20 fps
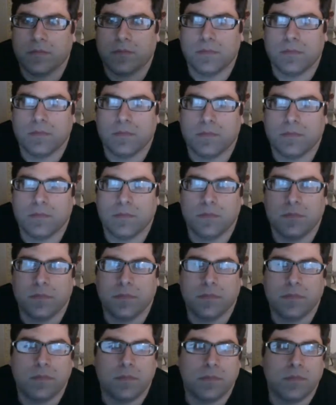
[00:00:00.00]

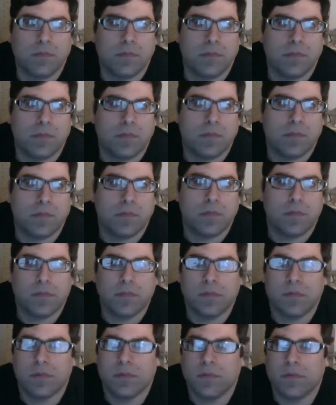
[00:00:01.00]

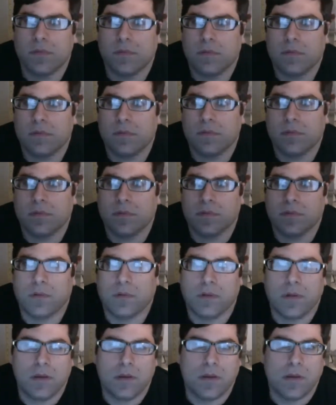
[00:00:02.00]

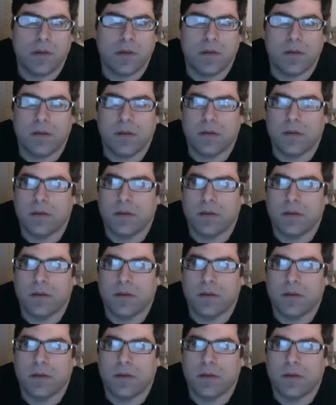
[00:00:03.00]
Nobody speaks.